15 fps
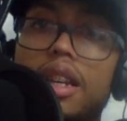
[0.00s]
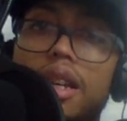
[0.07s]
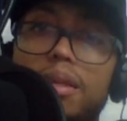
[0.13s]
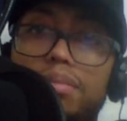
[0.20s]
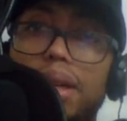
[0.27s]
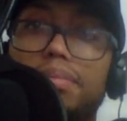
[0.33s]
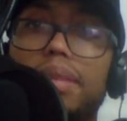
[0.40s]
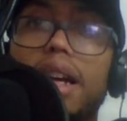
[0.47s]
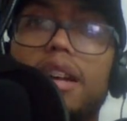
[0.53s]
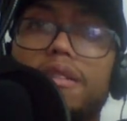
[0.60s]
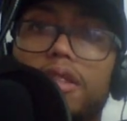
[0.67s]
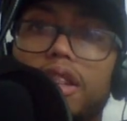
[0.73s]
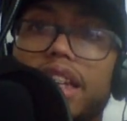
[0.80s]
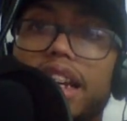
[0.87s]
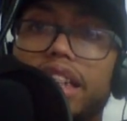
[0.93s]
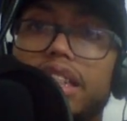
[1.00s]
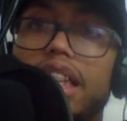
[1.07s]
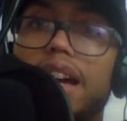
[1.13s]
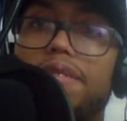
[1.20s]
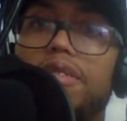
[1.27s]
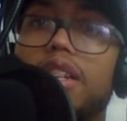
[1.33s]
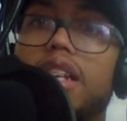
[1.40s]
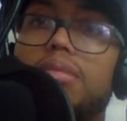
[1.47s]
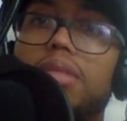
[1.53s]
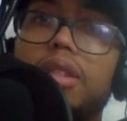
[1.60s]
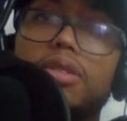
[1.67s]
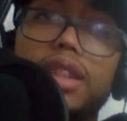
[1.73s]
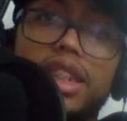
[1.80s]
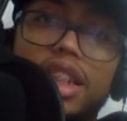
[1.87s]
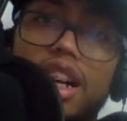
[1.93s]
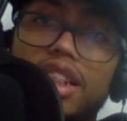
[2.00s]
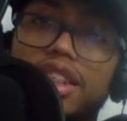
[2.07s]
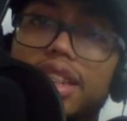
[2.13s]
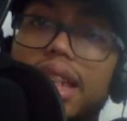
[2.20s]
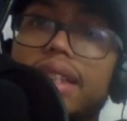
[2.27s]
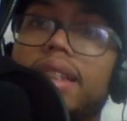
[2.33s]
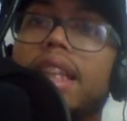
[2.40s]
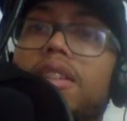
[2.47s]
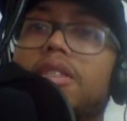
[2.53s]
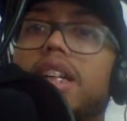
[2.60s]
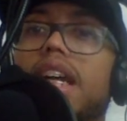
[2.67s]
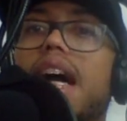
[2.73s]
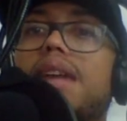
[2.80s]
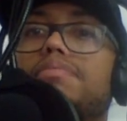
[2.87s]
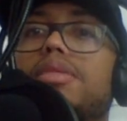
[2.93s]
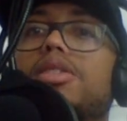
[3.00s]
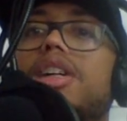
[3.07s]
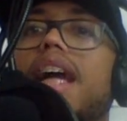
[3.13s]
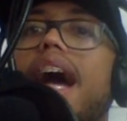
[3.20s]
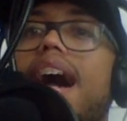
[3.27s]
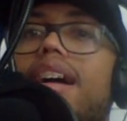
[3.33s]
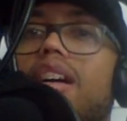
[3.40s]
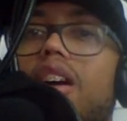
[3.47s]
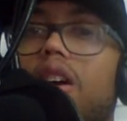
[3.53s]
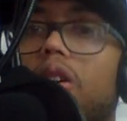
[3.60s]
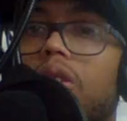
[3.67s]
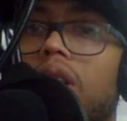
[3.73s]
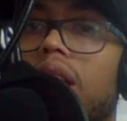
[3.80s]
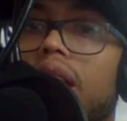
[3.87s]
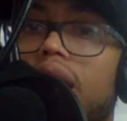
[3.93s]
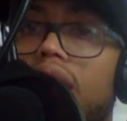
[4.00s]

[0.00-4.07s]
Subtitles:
be better for Alexi Lafreniere. I mean, we saw the same thing with Capo Caco.